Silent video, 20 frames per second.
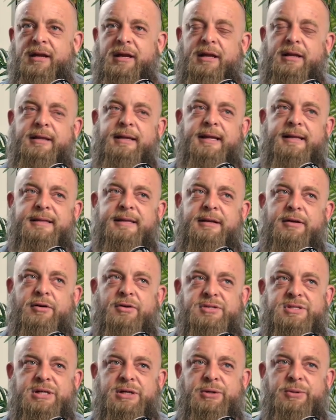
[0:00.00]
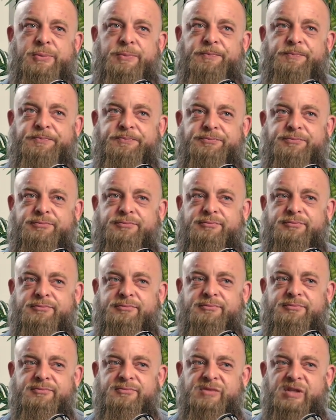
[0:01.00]
and and then also,
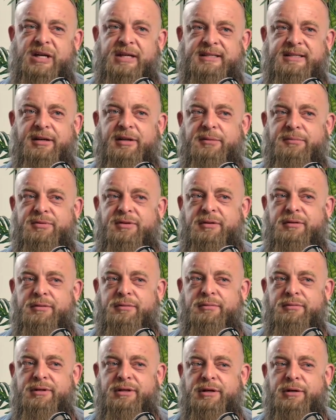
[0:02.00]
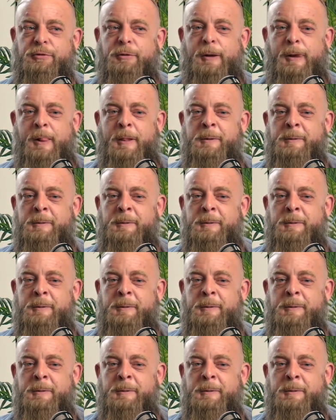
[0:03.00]
I tell them to you know,